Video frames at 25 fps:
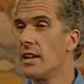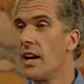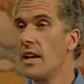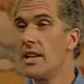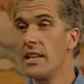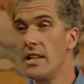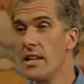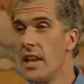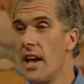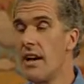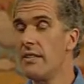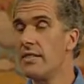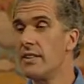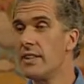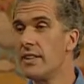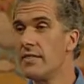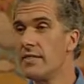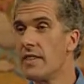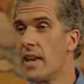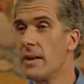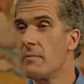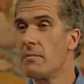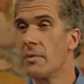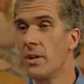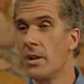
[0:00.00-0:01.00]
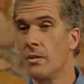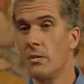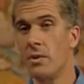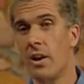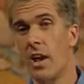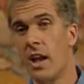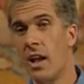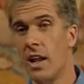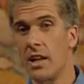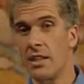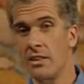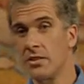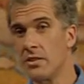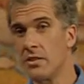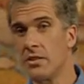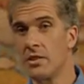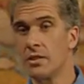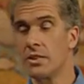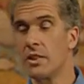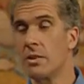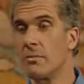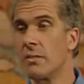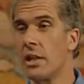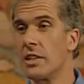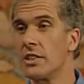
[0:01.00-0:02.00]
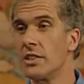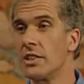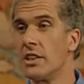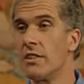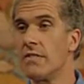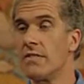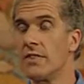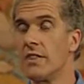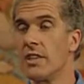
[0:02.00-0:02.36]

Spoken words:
I didn't have any of that, but I sort of looked on my shelf,